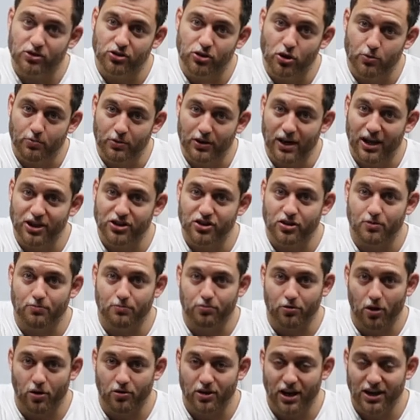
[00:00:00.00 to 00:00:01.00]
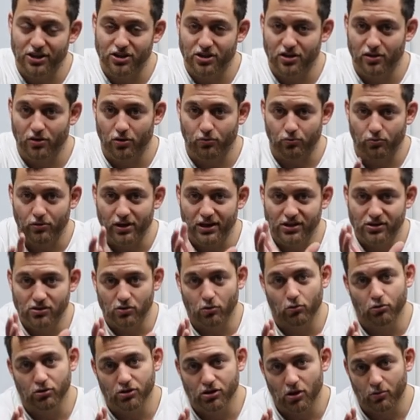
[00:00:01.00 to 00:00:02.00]
supination and pronation in the wrist,
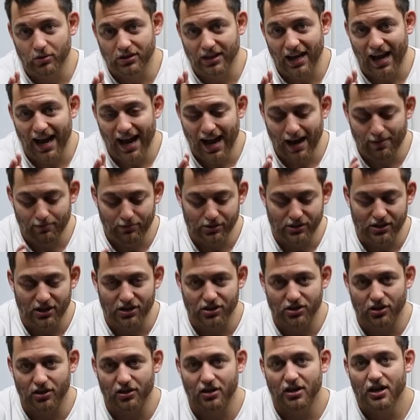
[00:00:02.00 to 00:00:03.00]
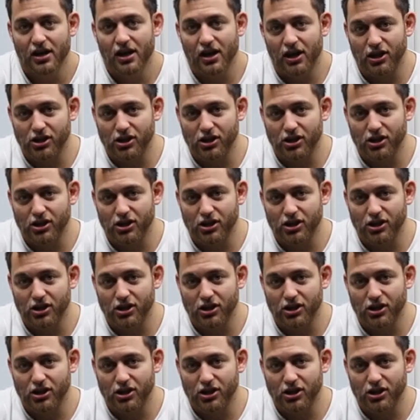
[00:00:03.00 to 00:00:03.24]
also with the hand position,